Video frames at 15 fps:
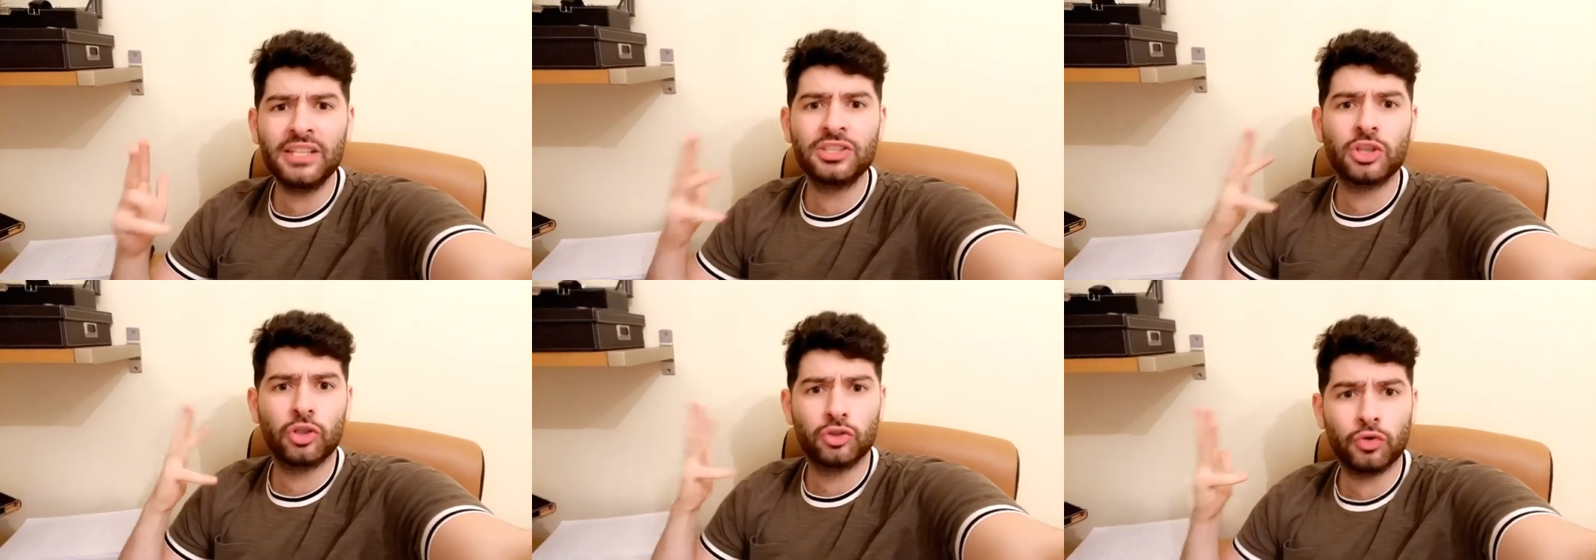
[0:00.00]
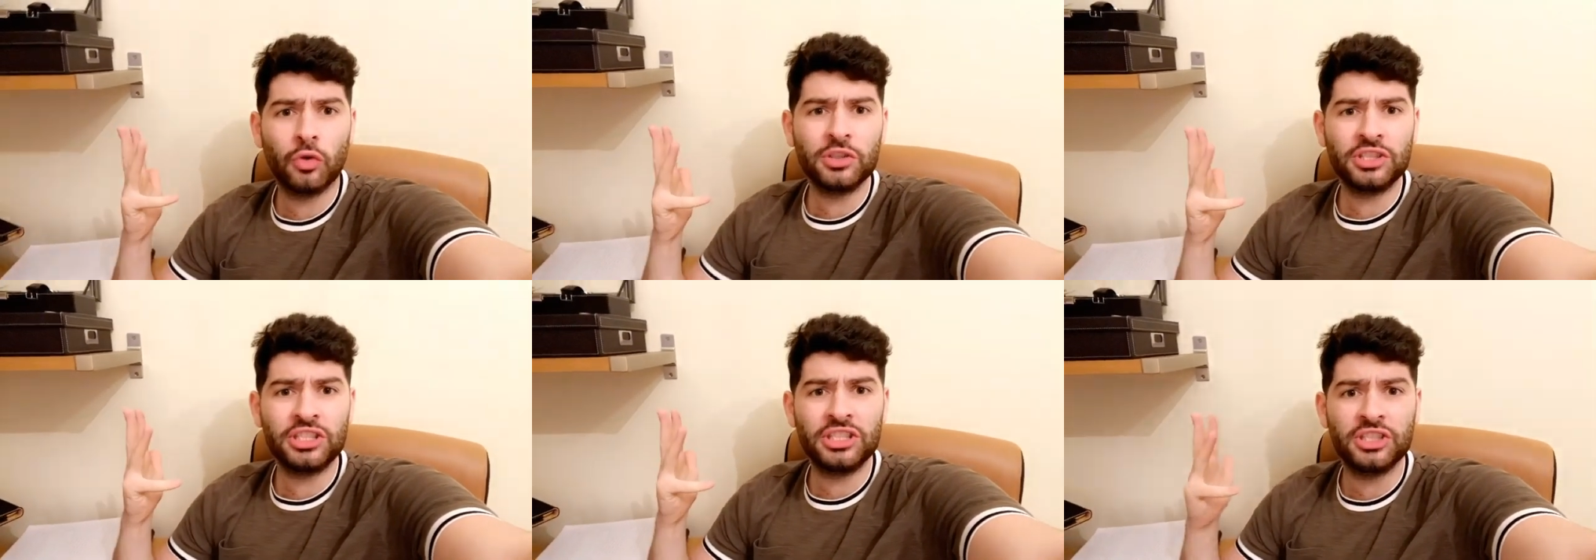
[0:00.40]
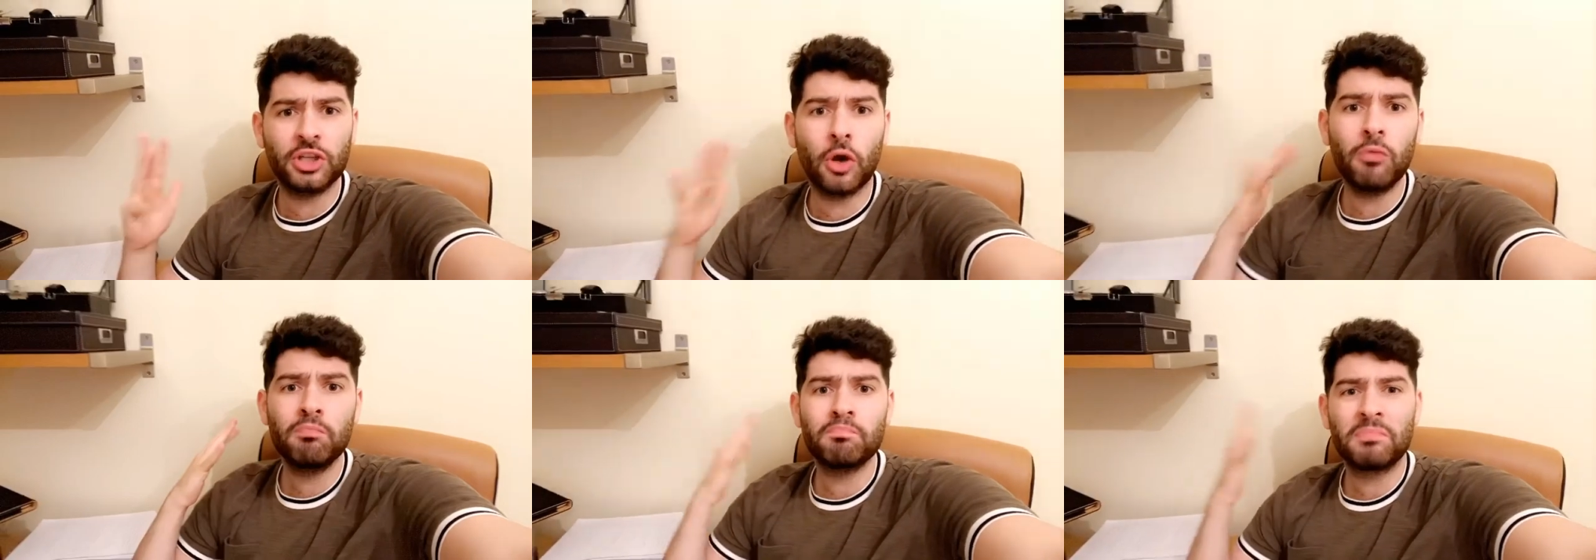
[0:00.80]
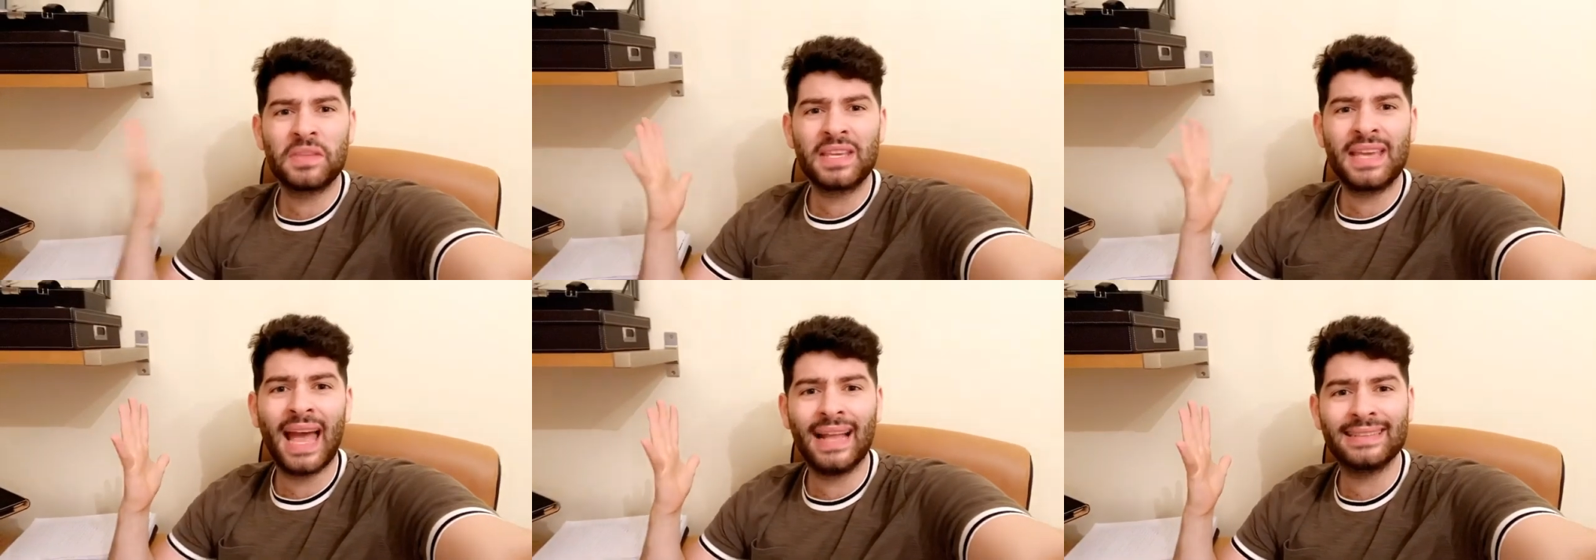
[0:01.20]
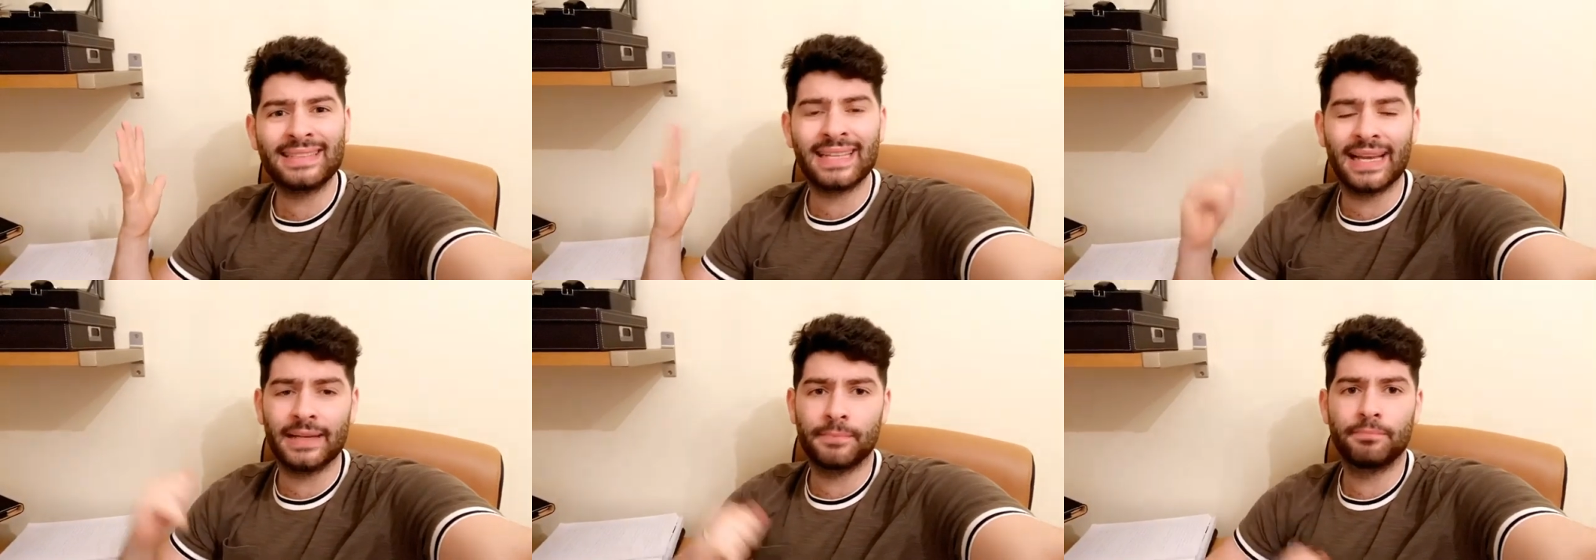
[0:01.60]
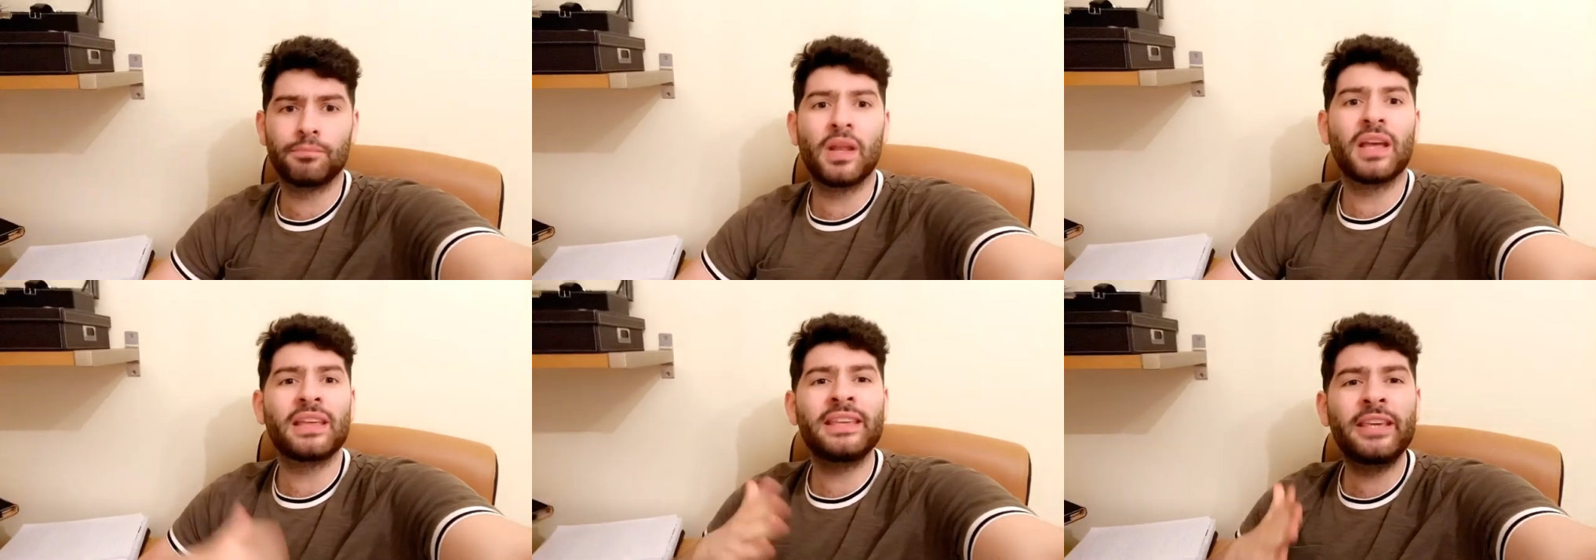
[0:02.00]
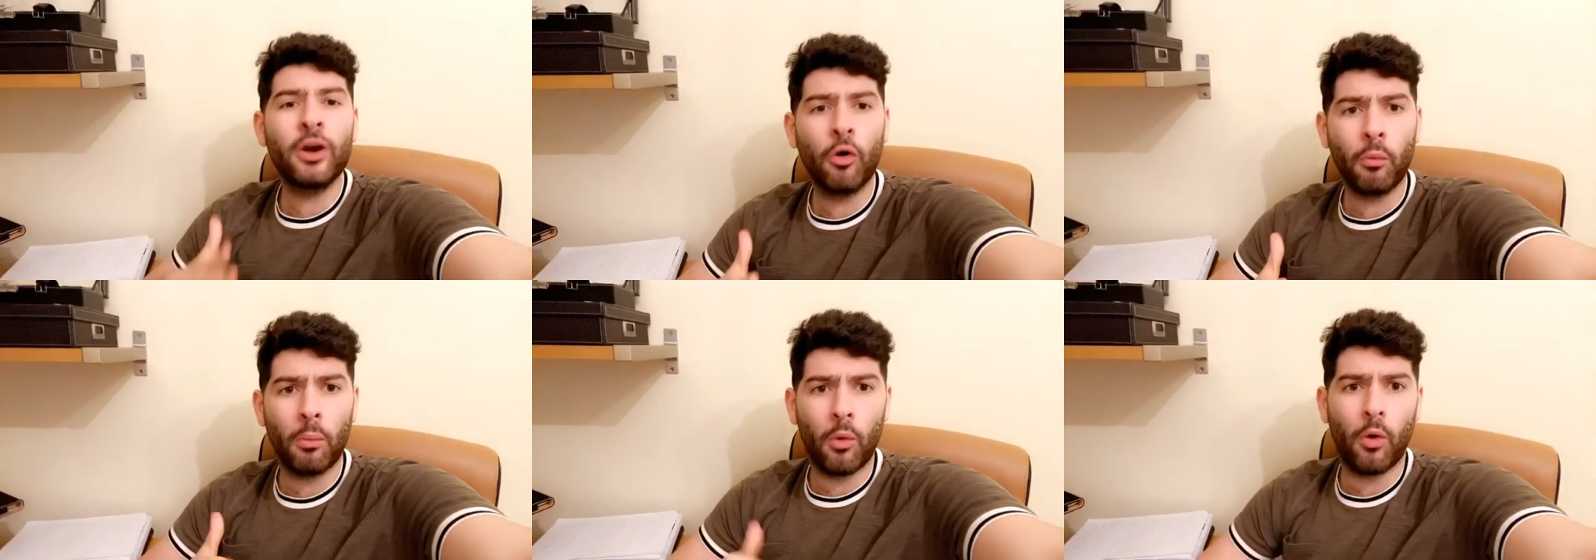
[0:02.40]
Jorginho, Kante, Gilmore.